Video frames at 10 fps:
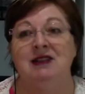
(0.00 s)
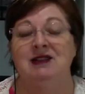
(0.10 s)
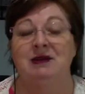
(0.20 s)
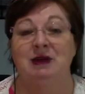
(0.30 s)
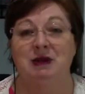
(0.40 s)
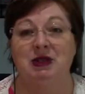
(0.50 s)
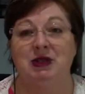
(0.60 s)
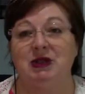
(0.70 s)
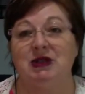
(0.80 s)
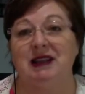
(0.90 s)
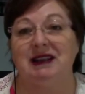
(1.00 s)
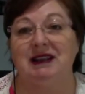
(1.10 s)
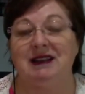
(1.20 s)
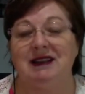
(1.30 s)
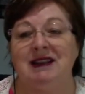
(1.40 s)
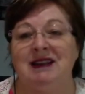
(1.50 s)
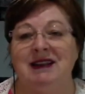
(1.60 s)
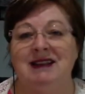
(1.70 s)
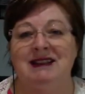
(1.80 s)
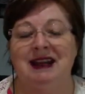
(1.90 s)
So what we do then
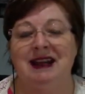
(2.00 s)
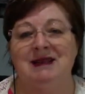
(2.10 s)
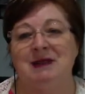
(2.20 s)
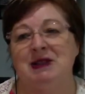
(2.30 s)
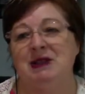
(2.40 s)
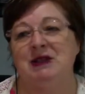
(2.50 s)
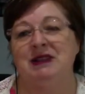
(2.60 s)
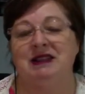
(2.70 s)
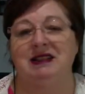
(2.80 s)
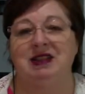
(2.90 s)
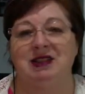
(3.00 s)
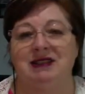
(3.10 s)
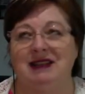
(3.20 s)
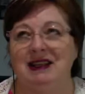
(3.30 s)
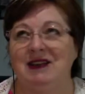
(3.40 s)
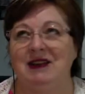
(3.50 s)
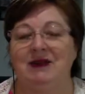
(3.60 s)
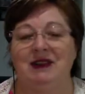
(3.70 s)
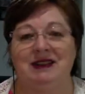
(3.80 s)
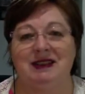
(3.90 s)
is, as we're doing the dishes, even
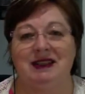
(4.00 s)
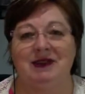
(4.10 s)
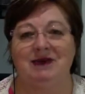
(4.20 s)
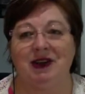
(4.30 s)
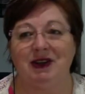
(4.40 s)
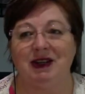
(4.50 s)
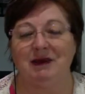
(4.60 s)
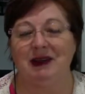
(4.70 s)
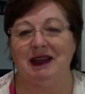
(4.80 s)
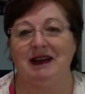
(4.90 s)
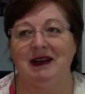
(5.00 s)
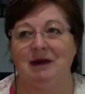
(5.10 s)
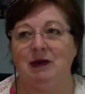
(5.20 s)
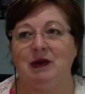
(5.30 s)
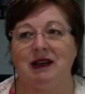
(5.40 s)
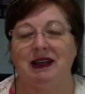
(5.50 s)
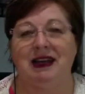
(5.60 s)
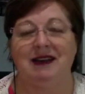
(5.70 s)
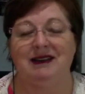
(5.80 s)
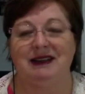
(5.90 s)
if you stick your phone up there and put a
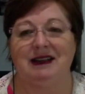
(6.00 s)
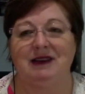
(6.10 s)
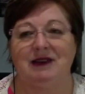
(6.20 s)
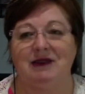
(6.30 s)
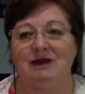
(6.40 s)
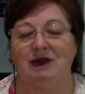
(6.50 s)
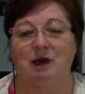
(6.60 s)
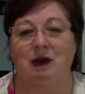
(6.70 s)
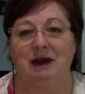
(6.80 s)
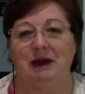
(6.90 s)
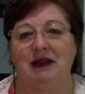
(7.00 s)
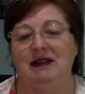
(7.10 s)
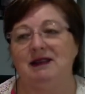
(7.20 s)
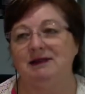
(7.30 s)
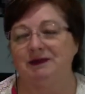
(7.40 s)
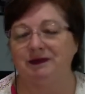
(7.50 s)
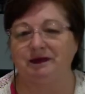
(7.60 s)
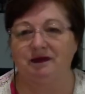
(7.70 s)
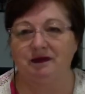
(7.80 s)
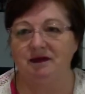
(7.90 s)
countdown on for 1 minute,
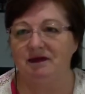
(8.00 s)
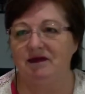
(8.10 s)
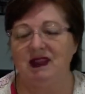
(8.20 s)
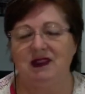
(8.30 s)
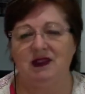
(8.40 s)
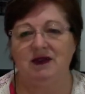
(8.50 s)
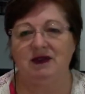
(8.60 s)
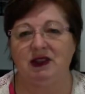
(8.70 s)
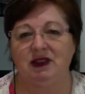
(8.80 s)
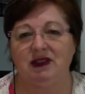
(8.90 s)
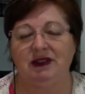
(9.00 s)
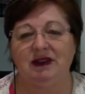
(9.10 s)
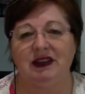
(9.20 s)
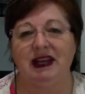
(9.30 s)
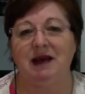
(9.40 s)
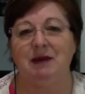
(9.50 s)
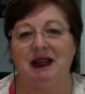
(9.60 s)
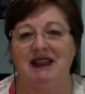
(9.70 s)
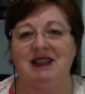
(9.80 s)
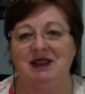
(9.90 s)
do it for longer if you can, but
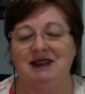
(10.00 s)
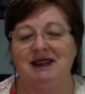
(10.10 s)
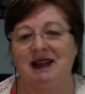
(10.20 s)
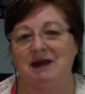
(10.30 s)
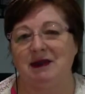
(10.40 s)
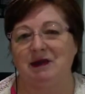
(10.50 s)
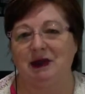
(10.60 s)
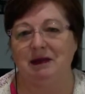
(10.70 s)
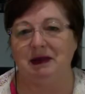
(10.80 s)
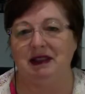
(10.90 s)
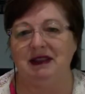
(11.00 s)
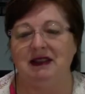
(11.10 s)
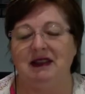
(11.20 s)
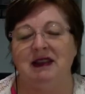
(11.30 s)
let's just start with 1 minute